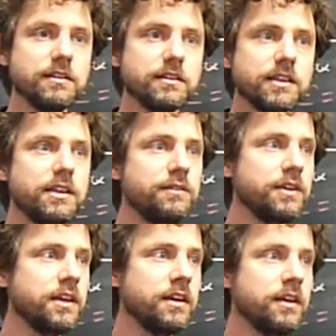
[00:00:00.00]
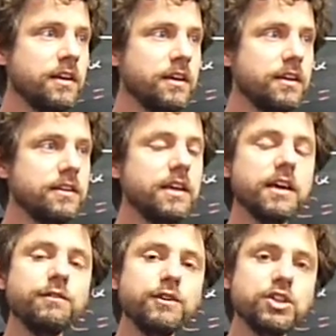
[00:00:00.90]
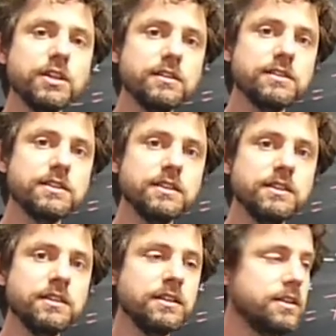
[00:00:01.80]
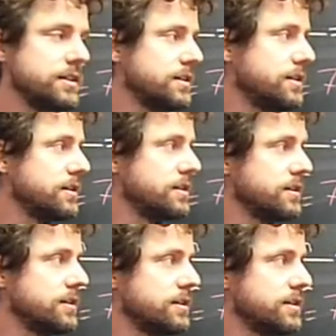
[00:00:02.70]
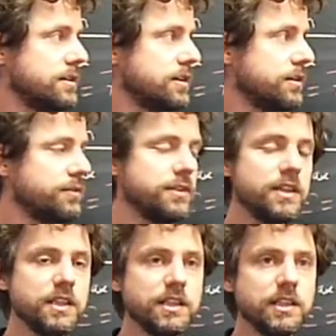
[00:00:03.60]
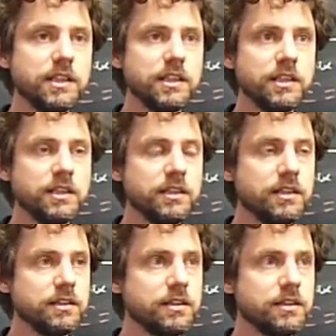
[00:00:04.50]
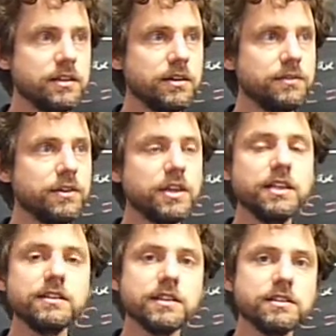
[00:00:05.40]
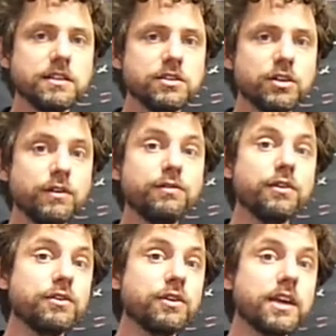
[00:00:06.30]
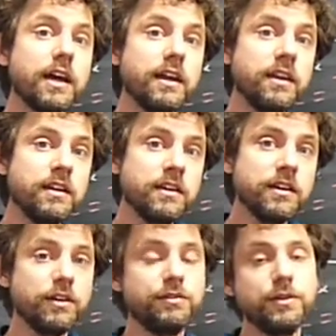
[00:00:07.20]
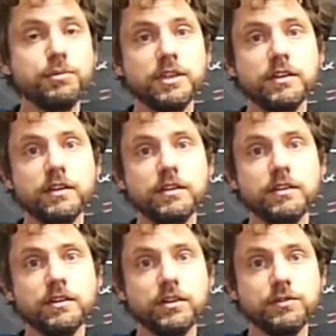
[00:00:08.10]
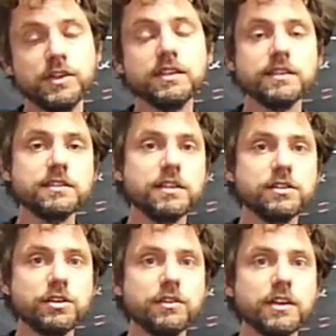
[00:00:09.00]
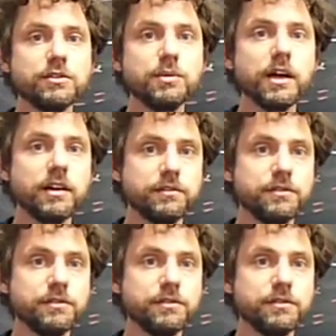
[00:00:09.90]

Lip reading: giving the efficiency of the heat exchanger for the kind of heat exchanger that we have.